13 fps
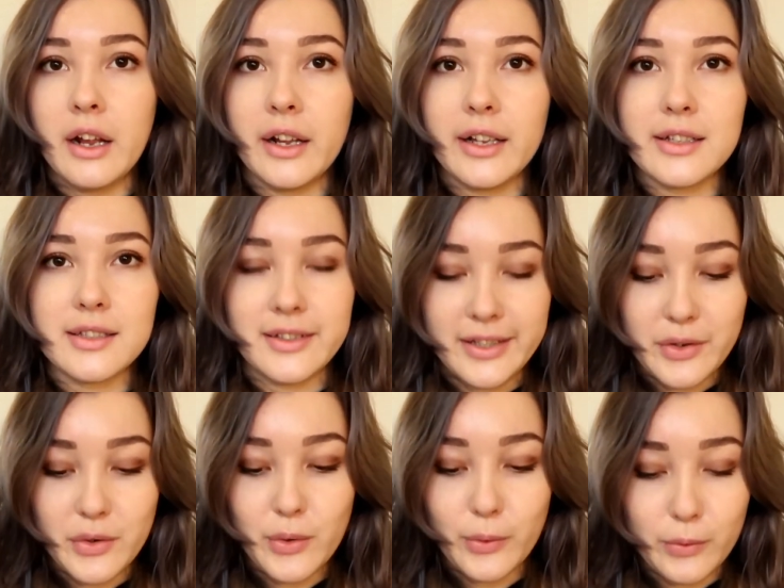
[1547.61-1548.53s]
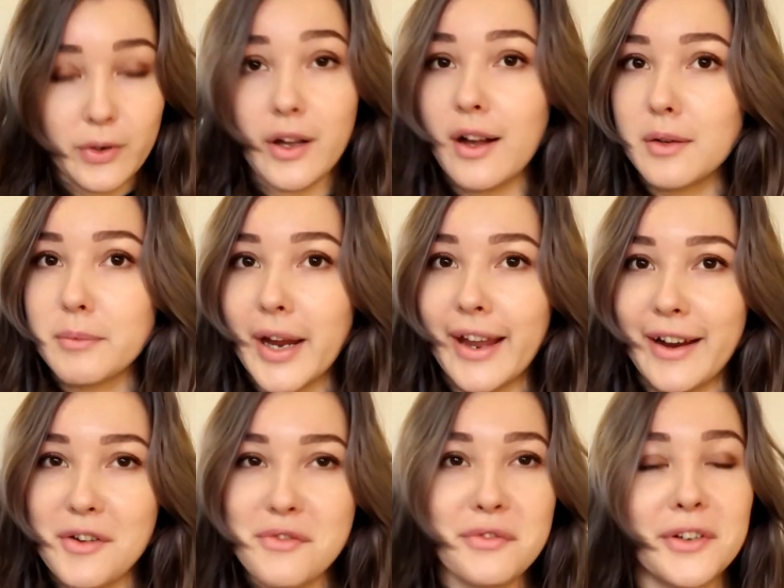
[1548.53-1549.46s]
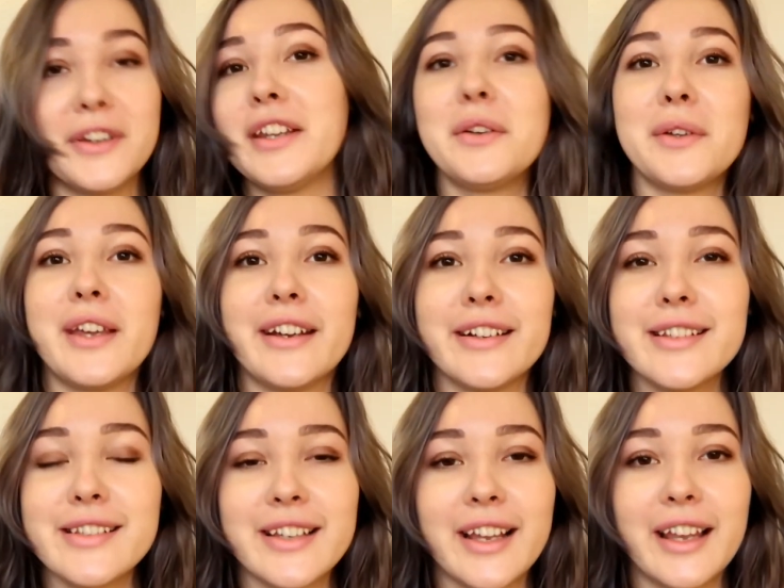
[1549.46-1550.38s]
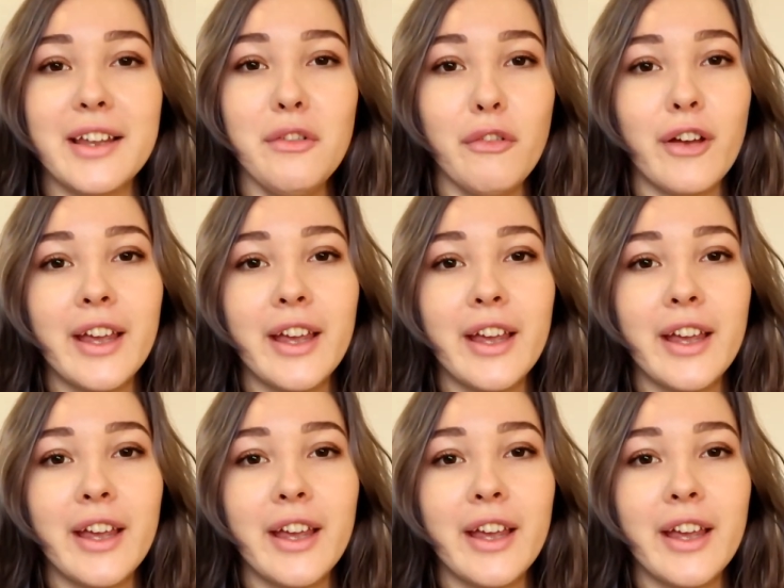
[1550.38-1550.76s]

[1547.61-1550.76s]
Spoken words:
is still on my hair for New Year's Eve.